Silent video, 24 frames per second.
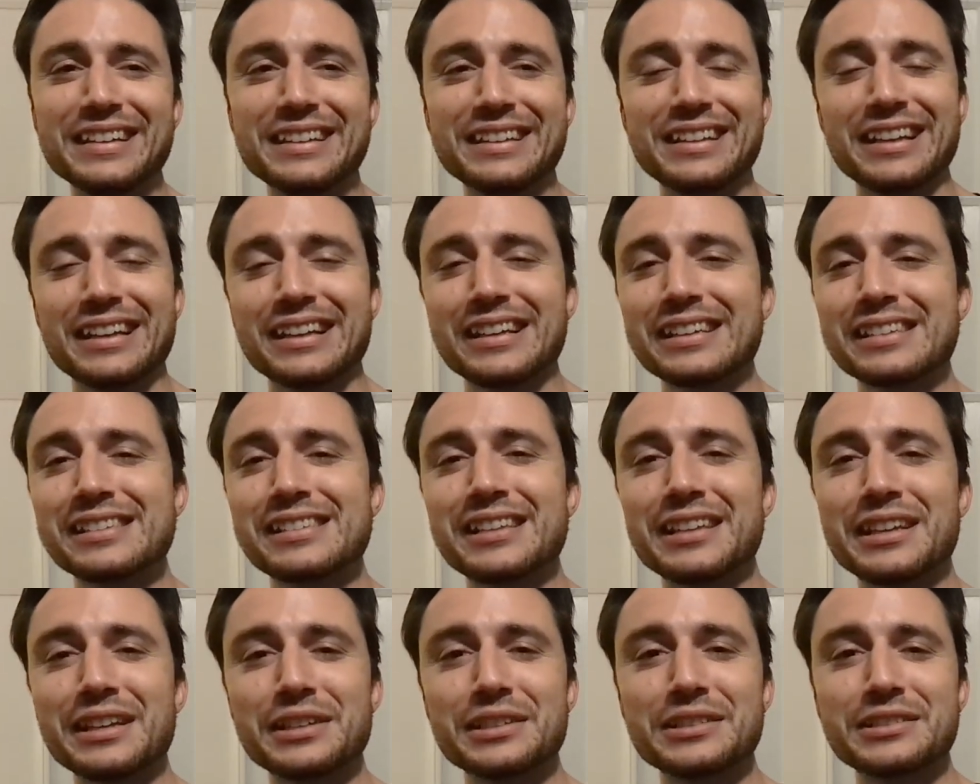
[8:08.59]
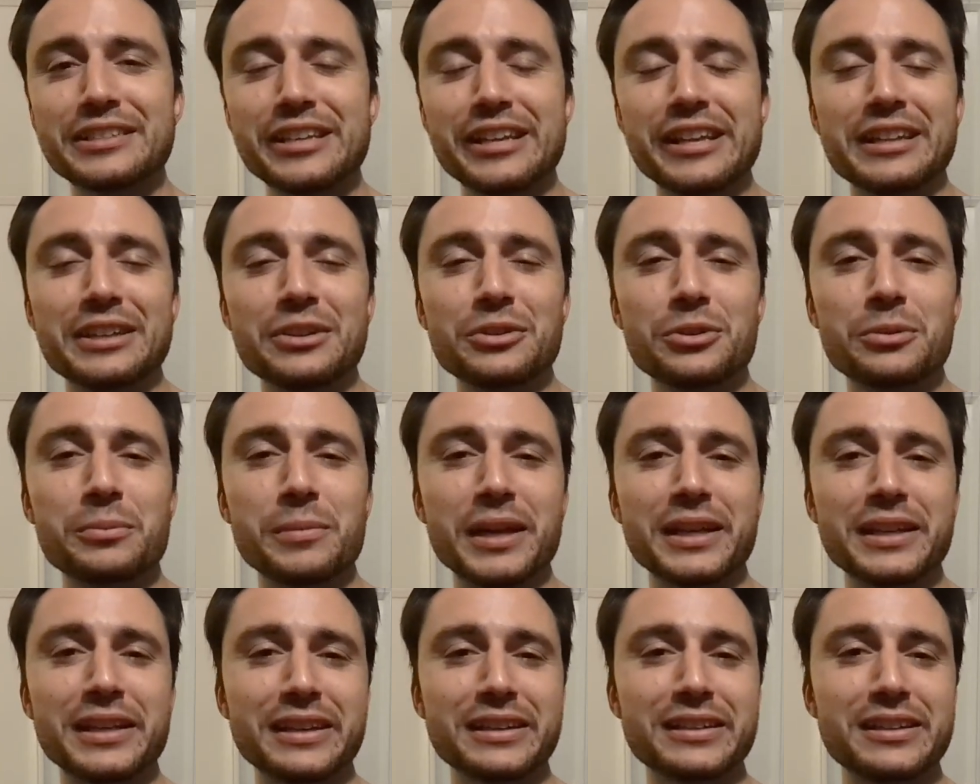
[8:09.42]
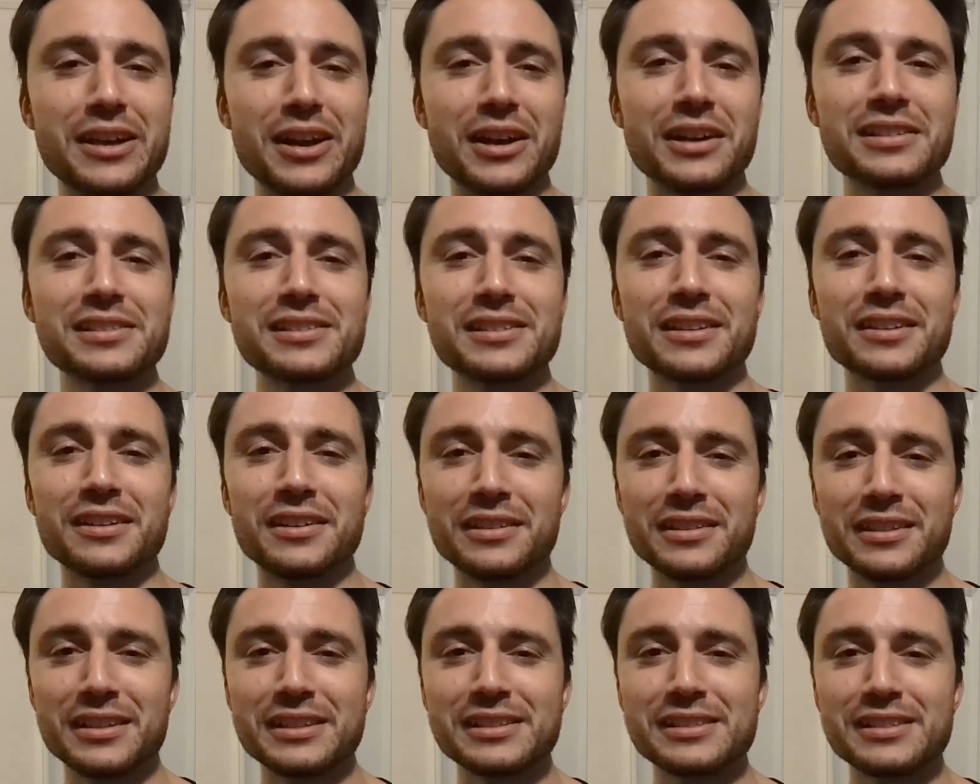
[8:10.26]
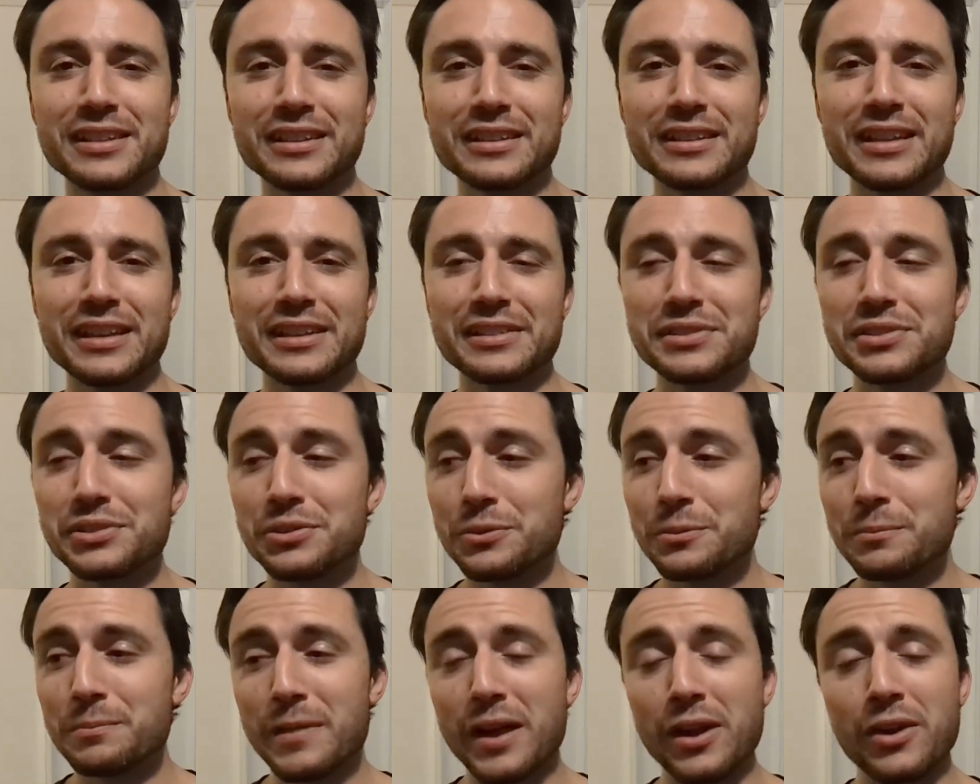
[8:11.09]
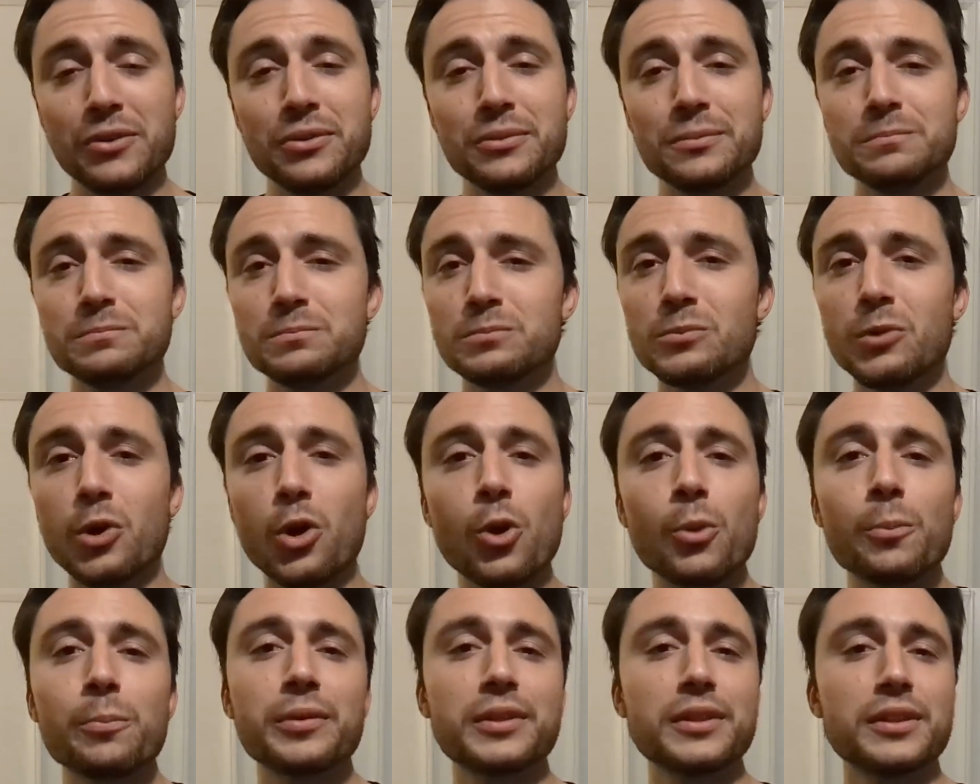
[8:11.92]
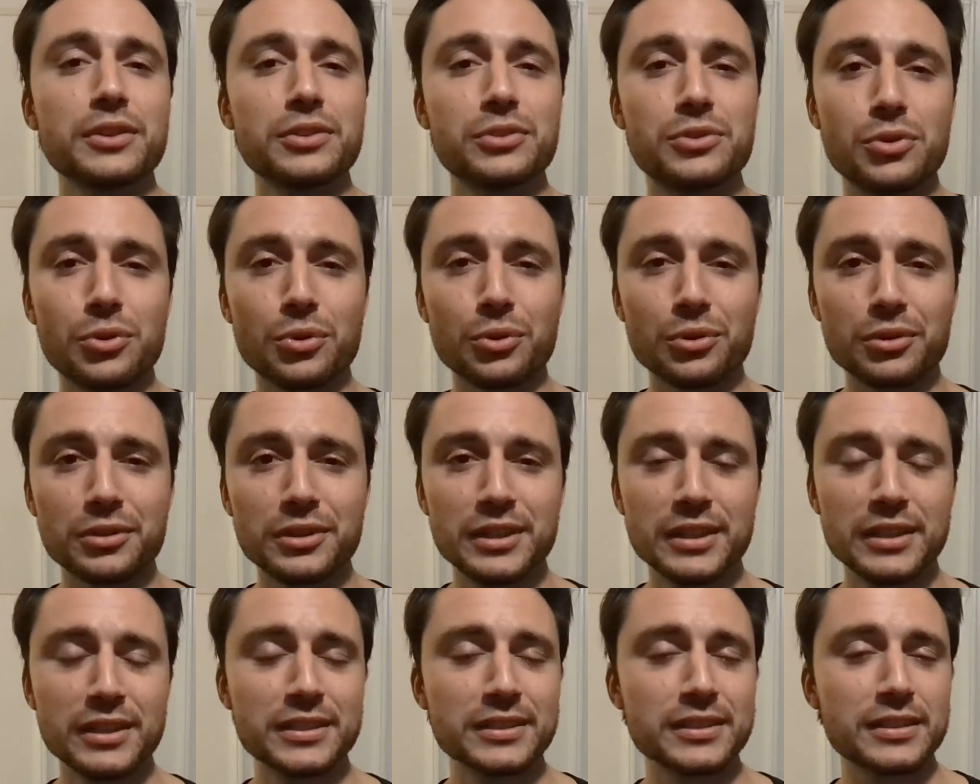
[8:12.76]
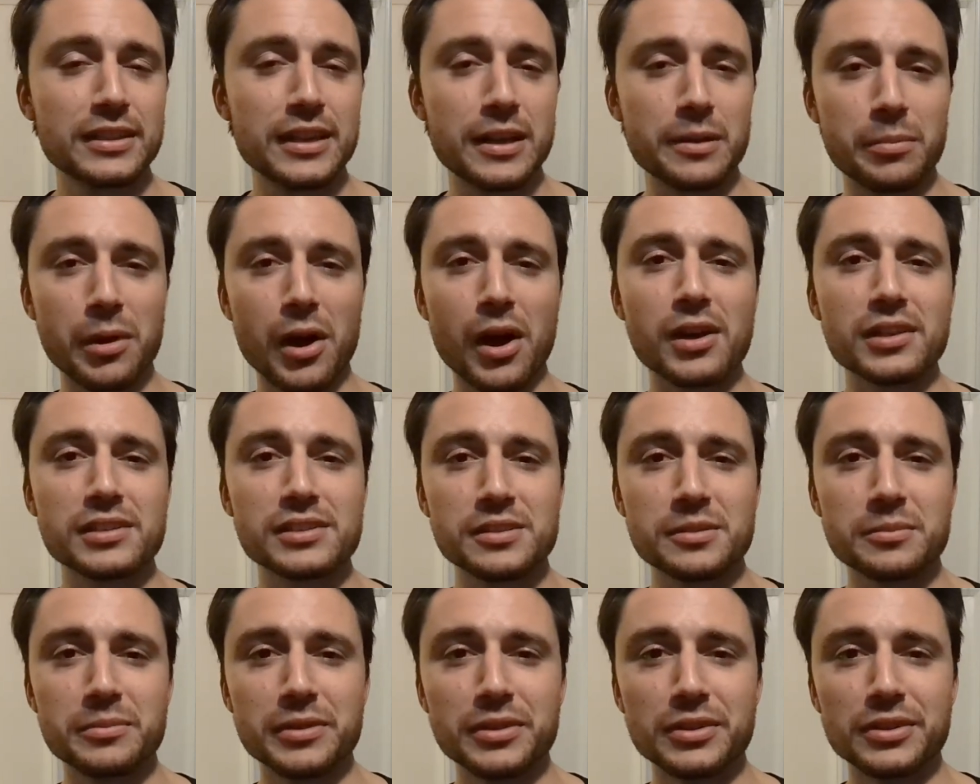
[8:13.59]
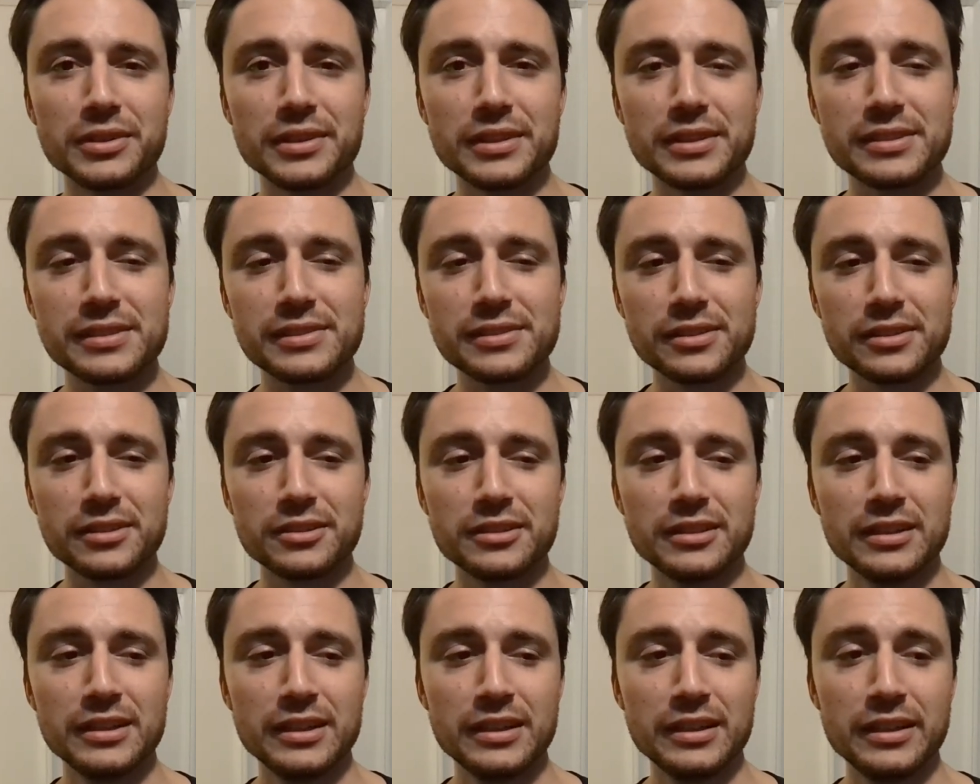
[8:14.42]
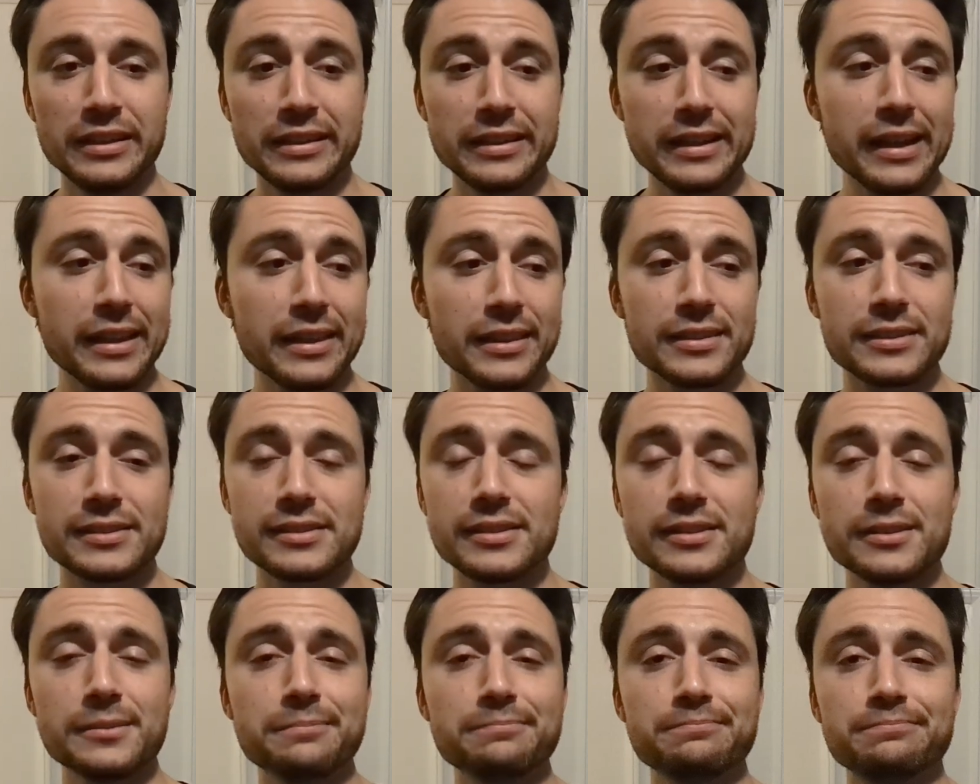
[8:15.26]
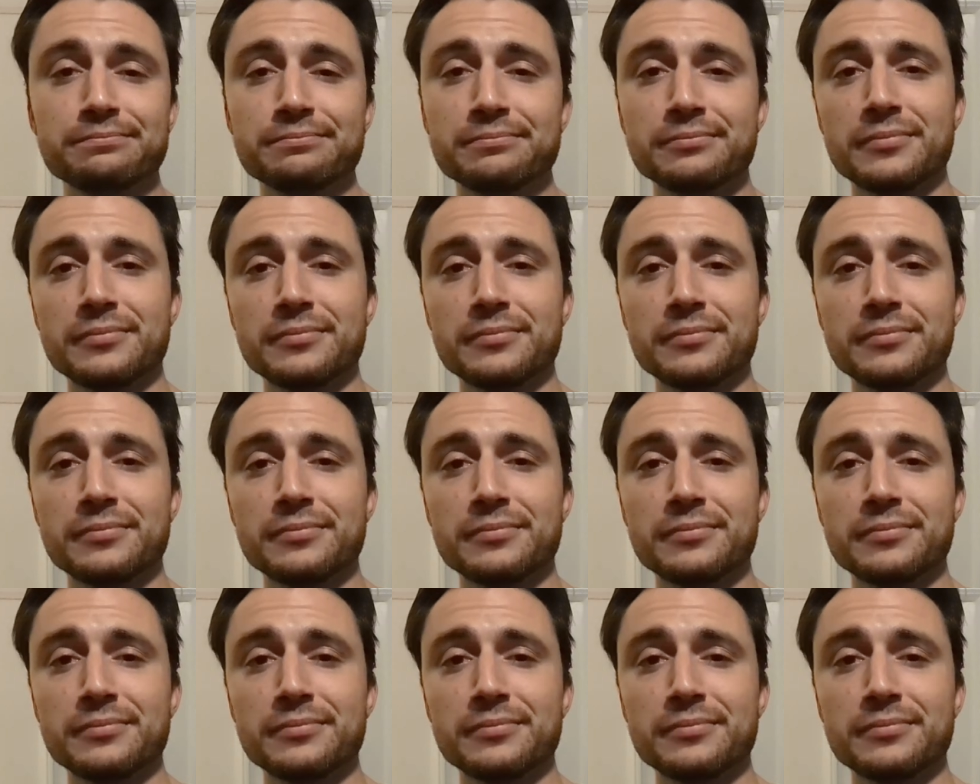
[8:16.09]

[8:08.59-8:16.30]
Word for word: like i said i tend to remain agnostic on things like that so i'll open the door to that possibility so yeah that's um